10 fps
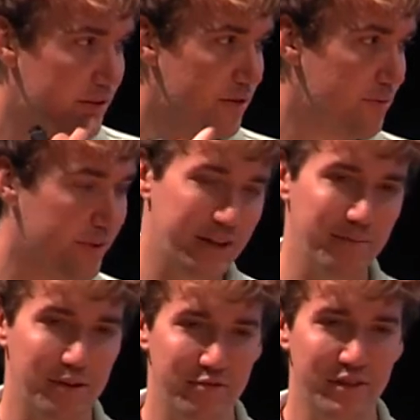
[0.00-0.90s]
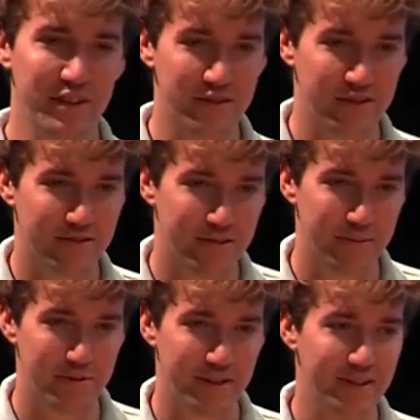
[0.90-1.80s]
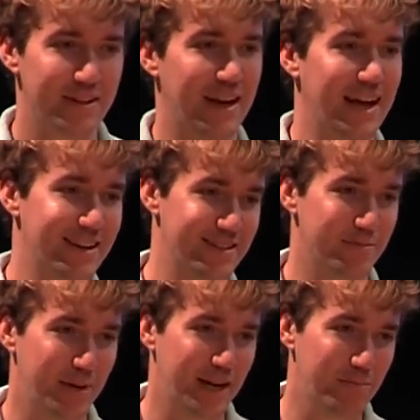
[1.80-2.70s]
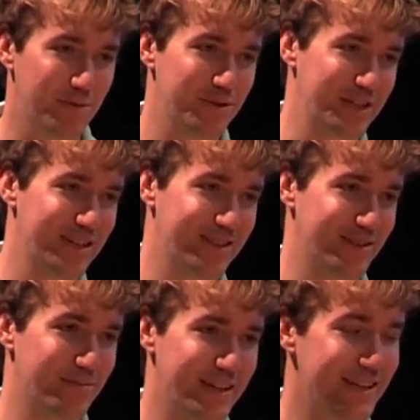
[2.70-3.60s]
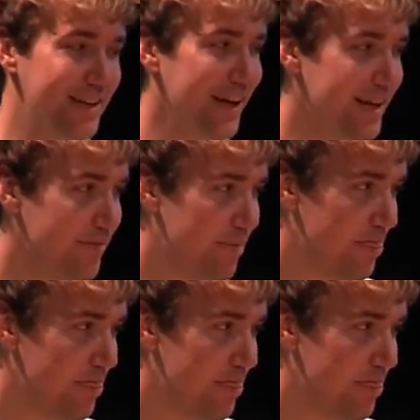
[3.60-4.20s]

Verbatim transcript: So if we think about traditional encryption, Alice and Bob will share some key K.